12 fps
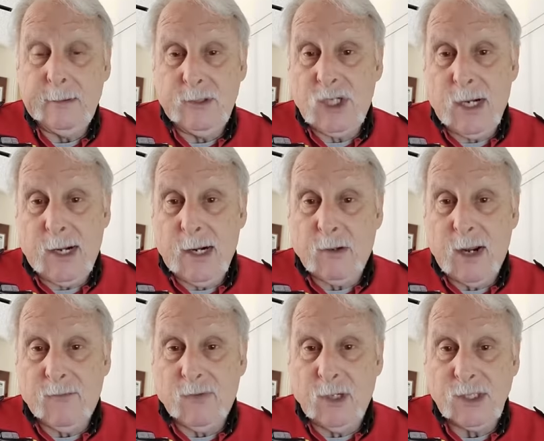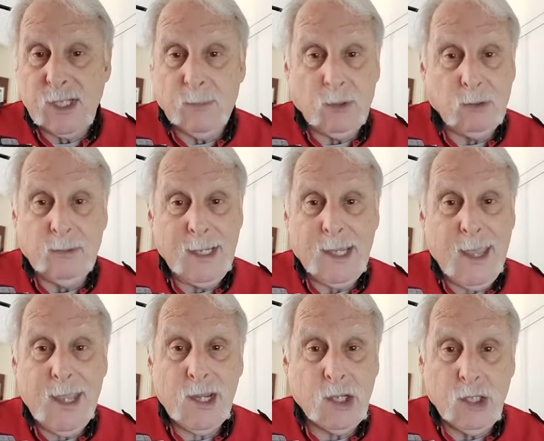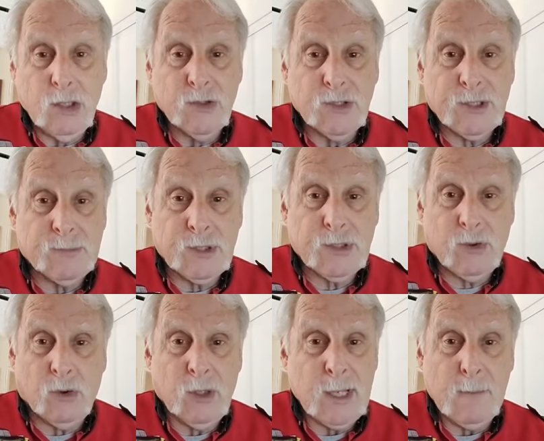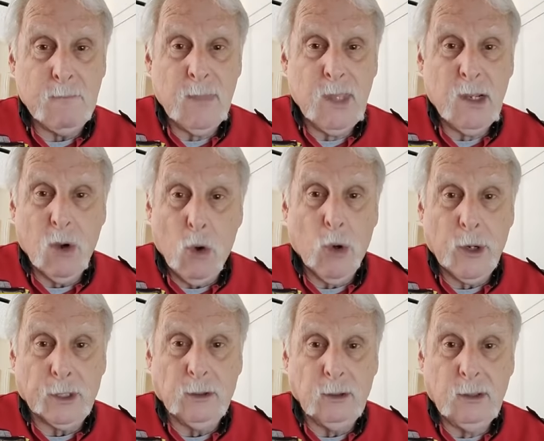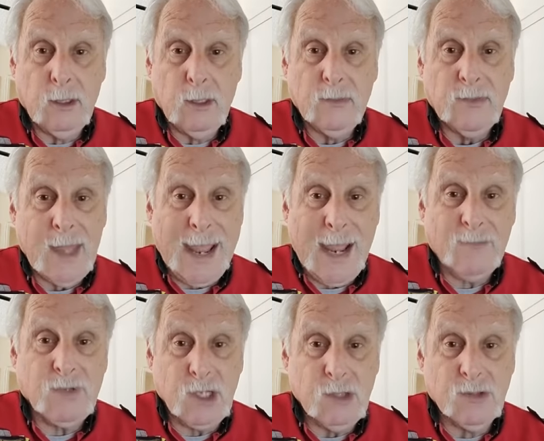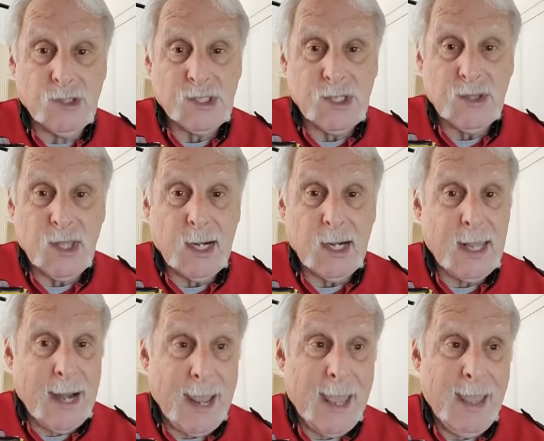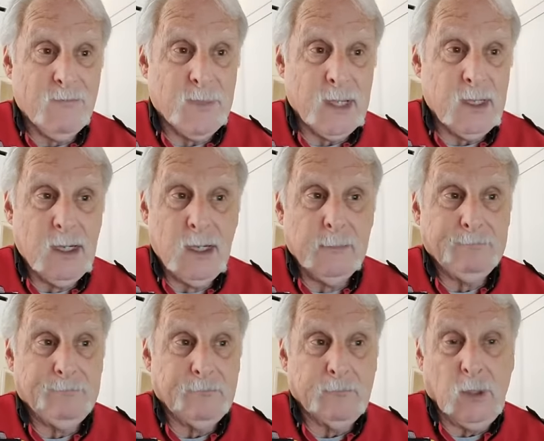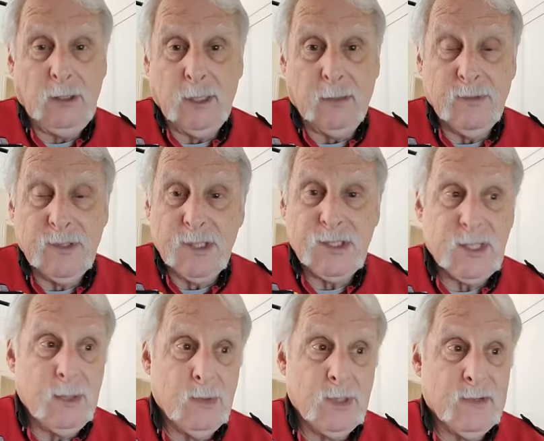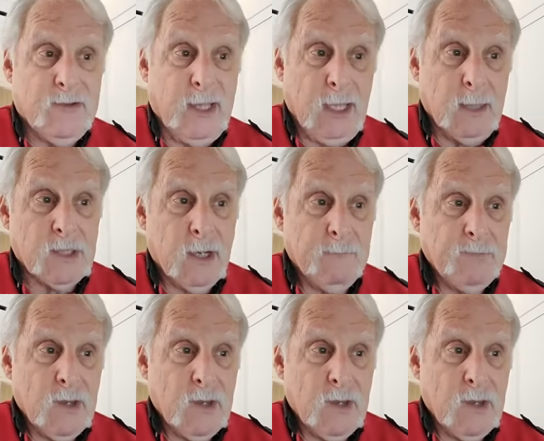Jet aircraft, for an example, they can't use a petroleum oil. They have to use a synthetic and have been, well, ever since they were developed.